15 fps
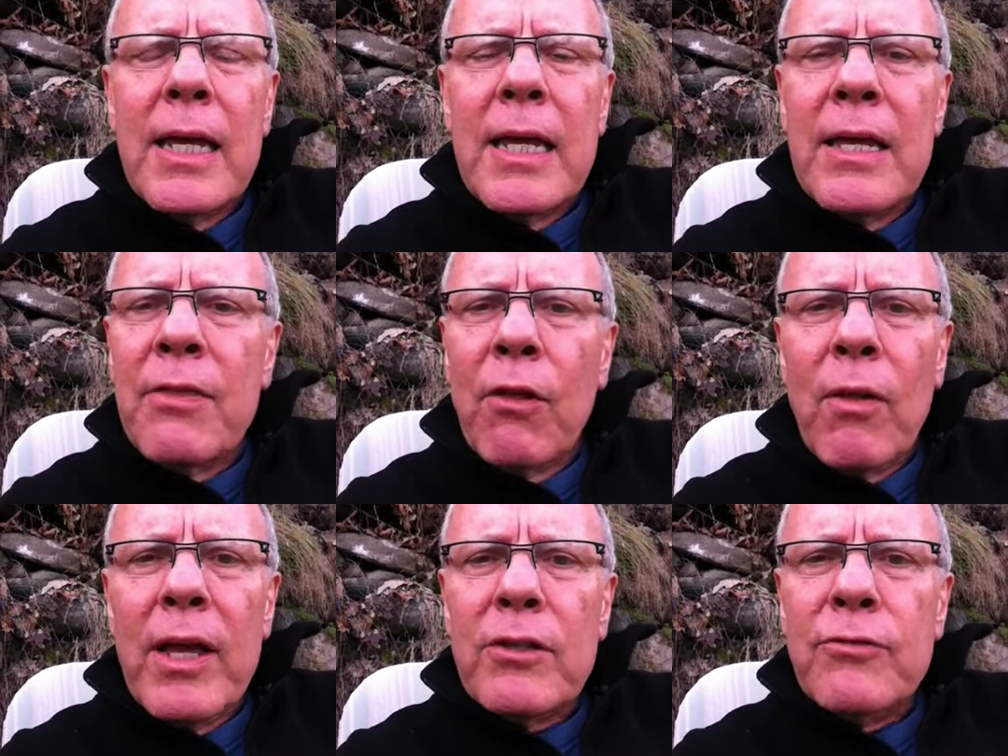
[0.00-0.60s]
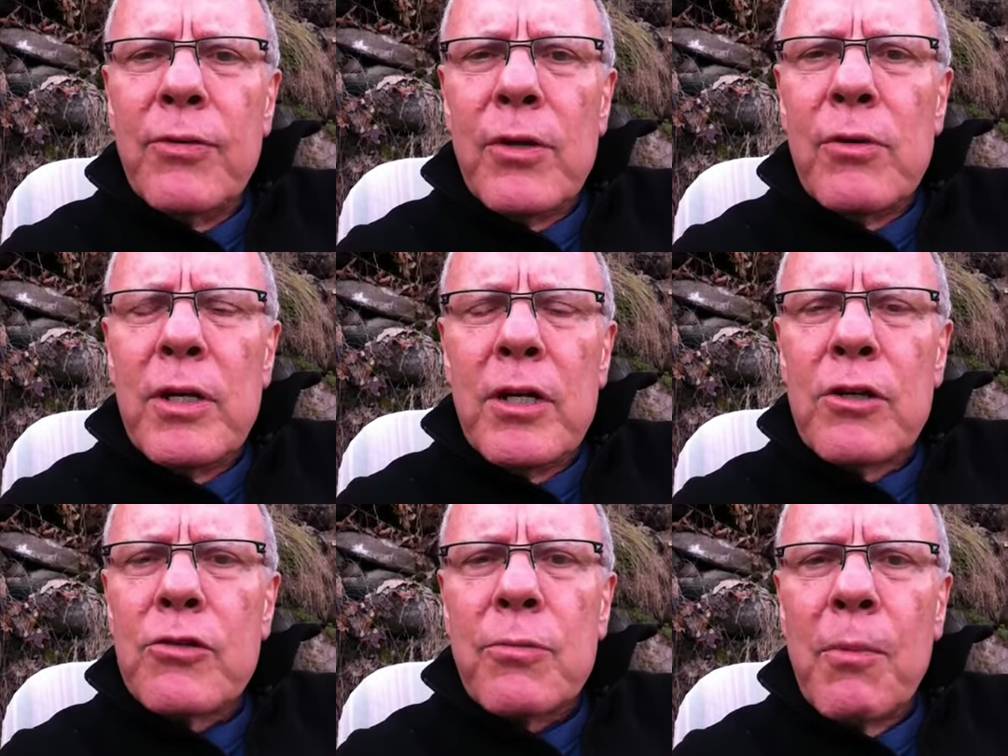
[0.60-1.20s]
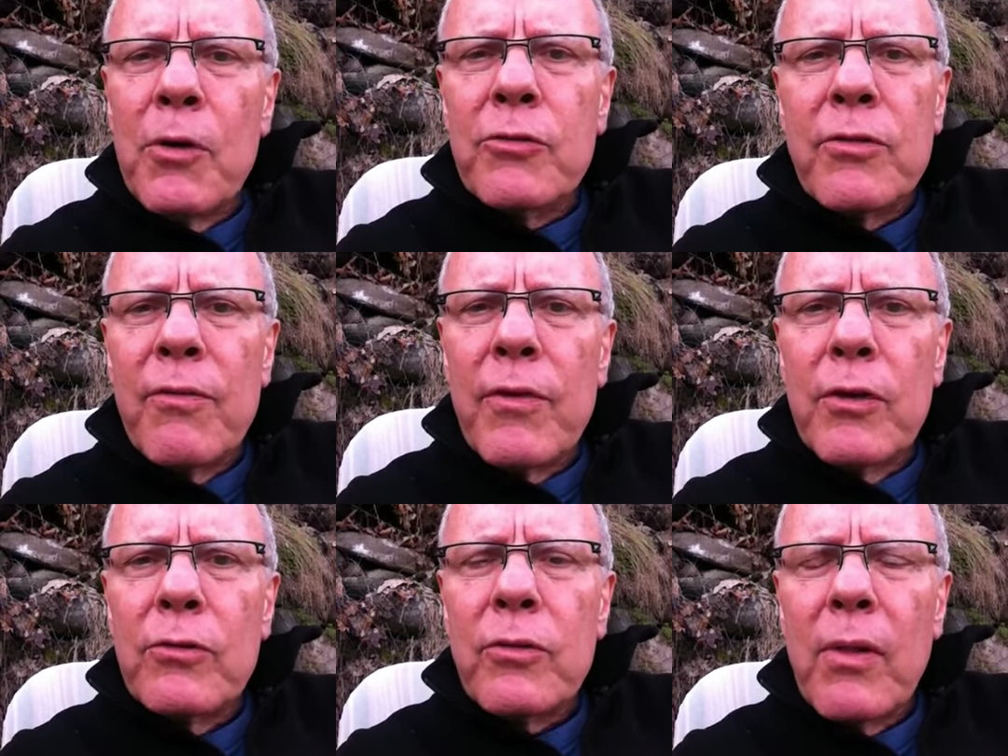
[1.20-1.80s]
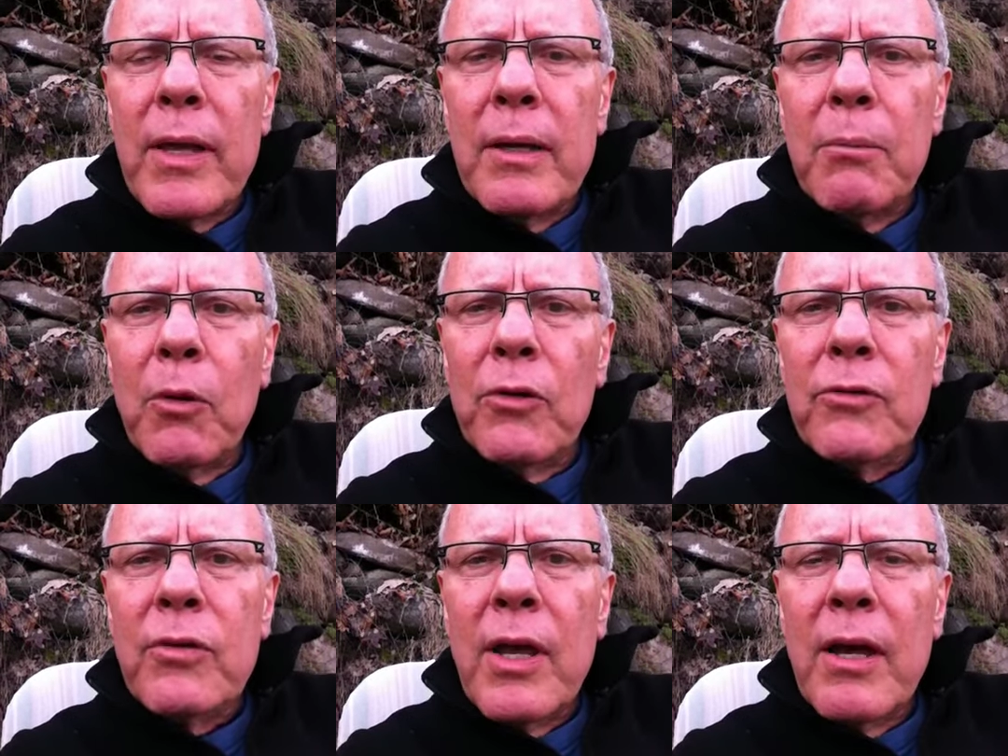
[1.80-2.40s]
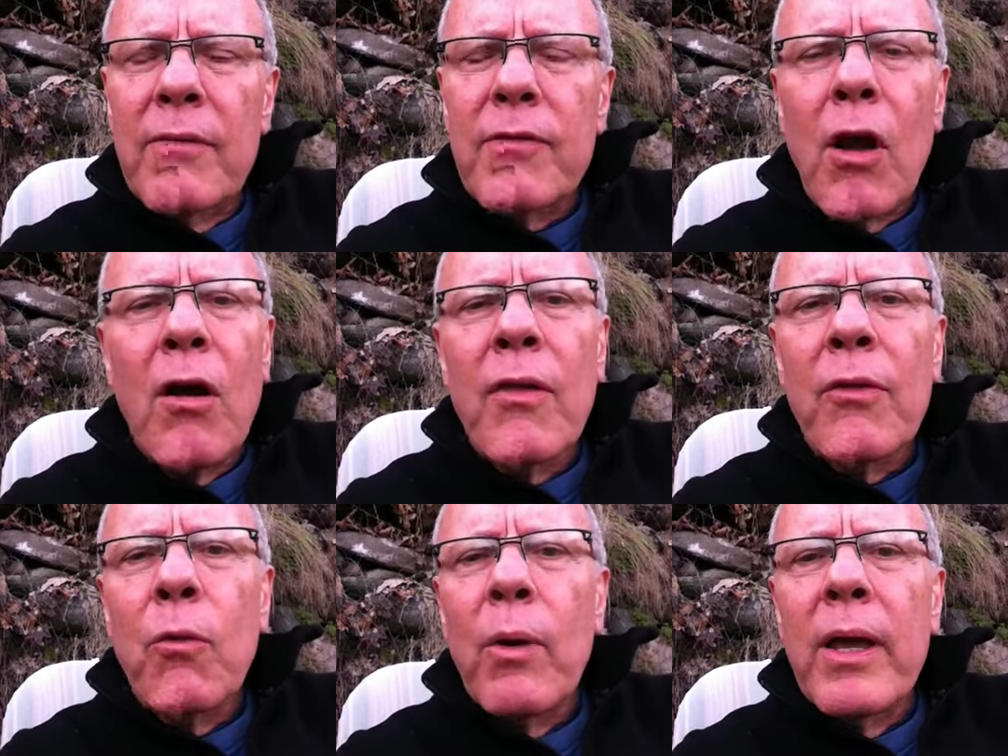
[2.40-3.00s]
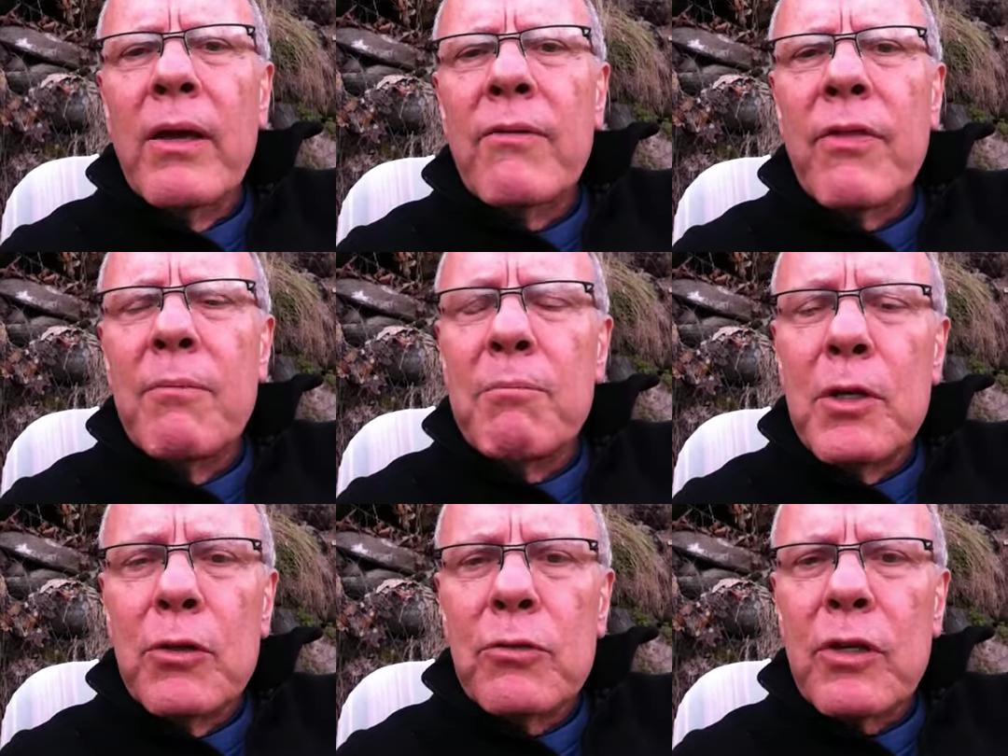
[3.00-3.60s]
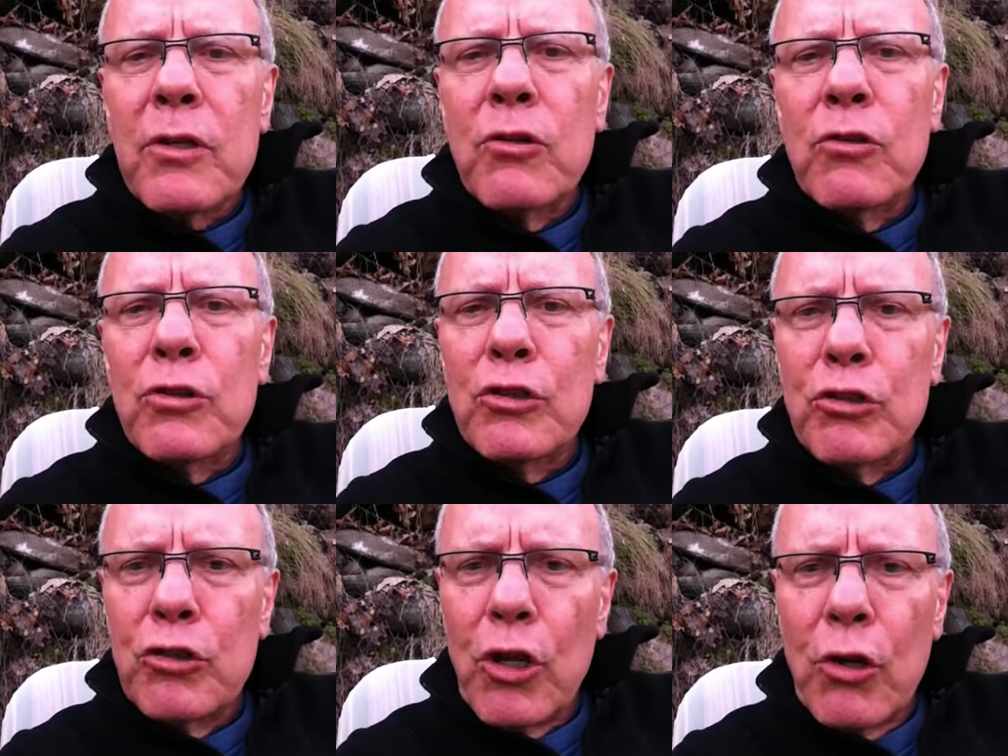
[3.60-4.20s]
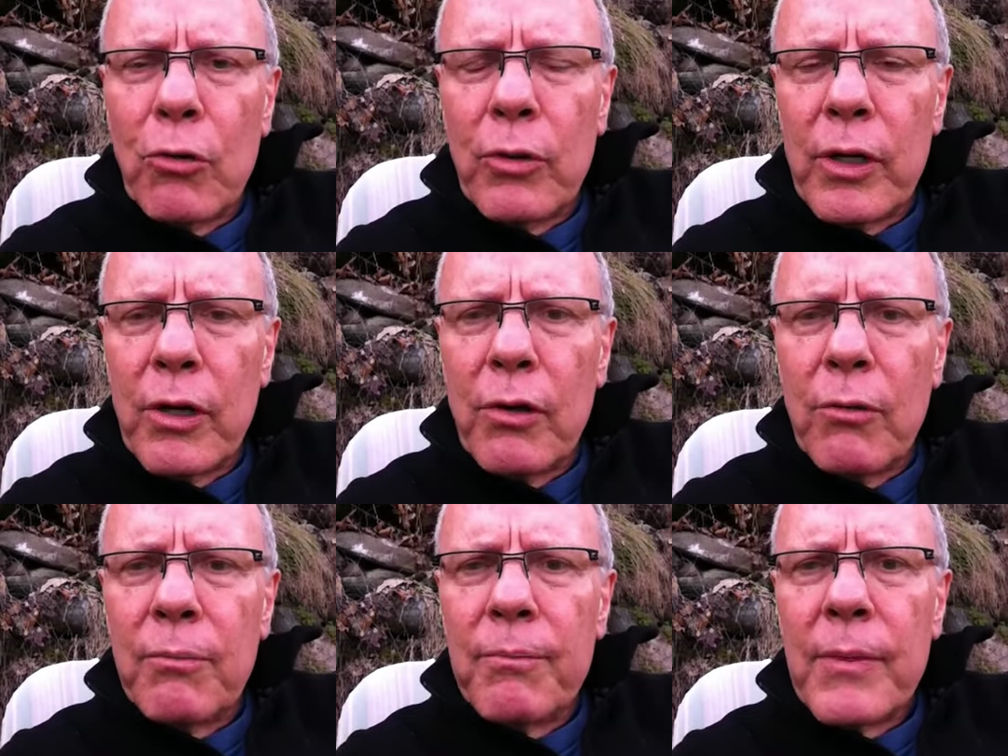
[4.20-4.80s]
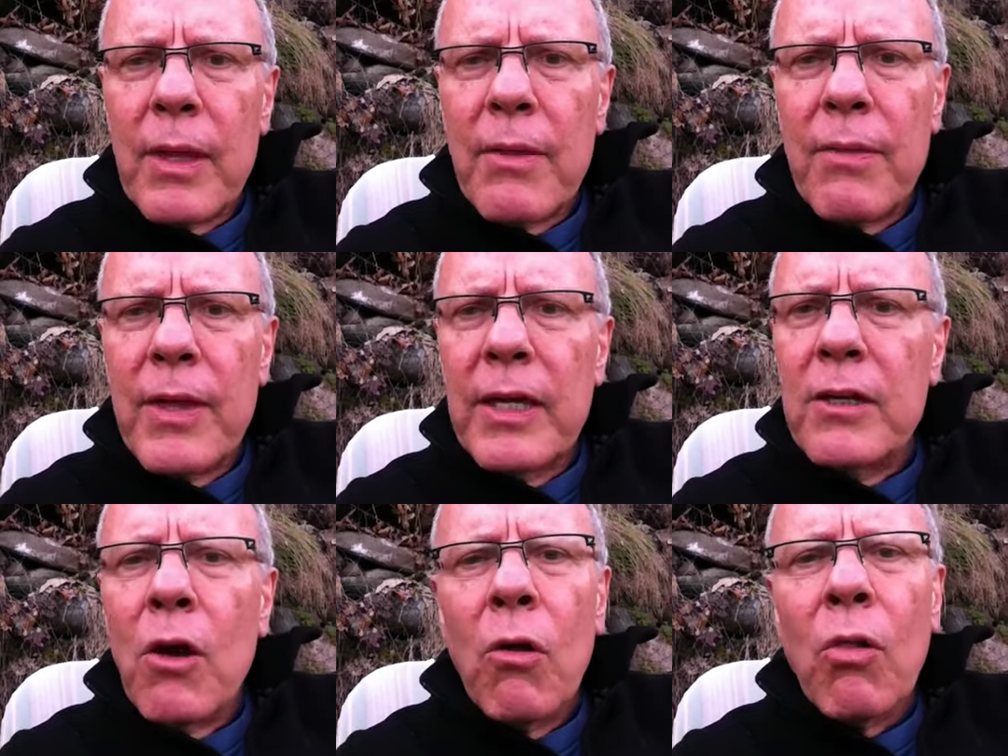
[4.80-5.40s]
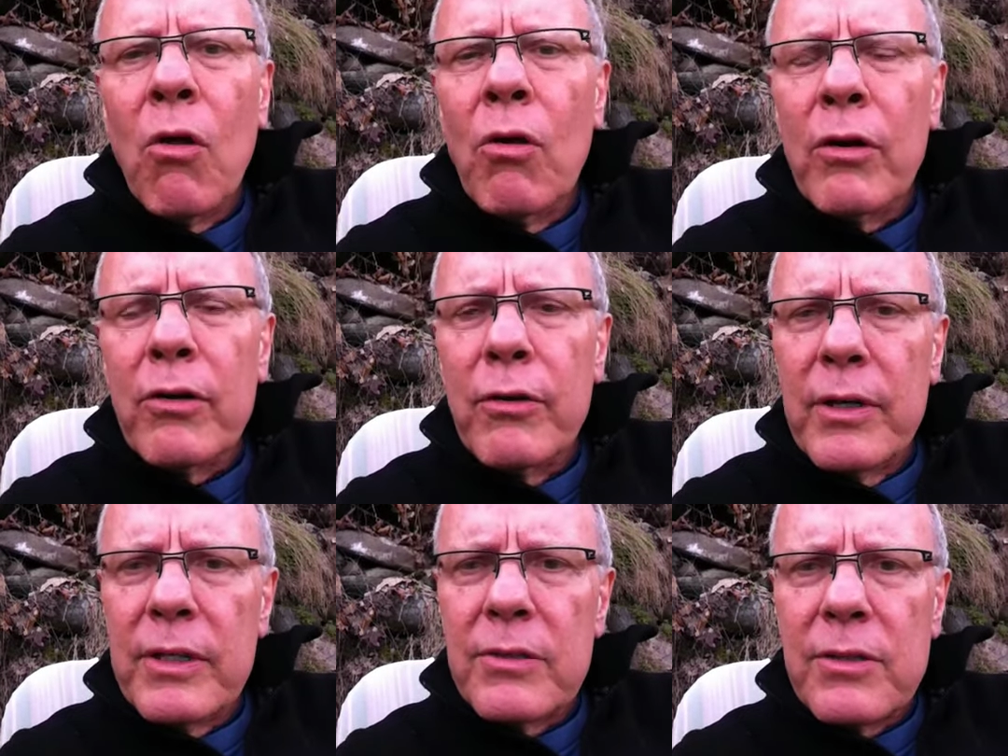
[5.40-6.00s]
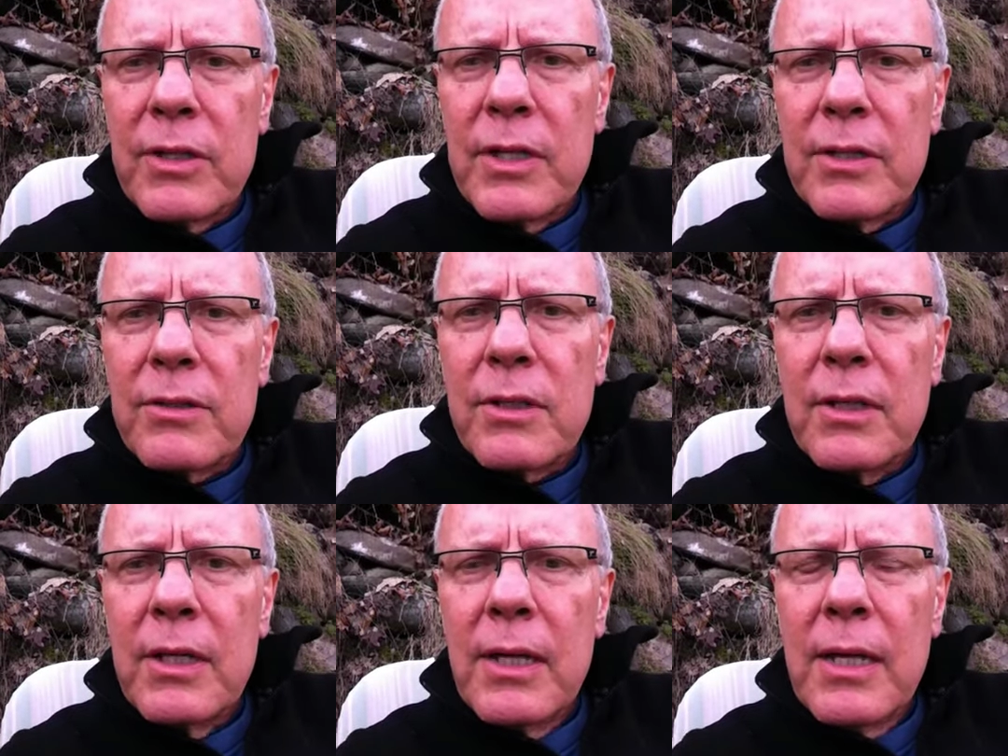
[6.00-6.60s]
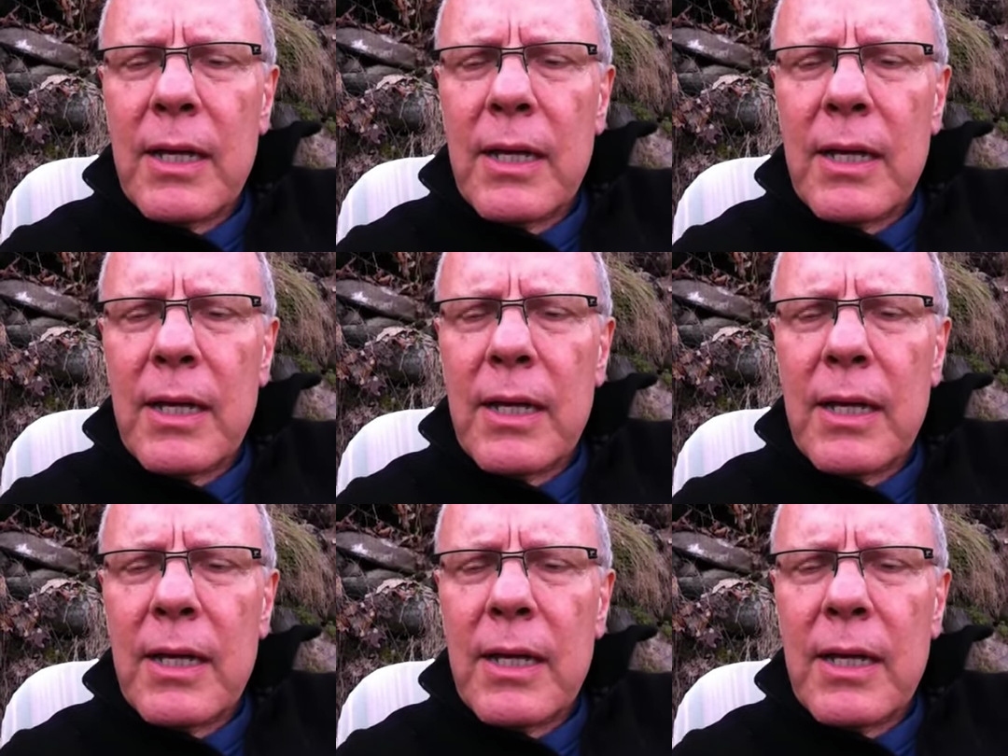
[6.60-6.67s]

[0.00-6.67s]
In the last few years, most of those labels have gone the way of the musical dodo. They no longer exist.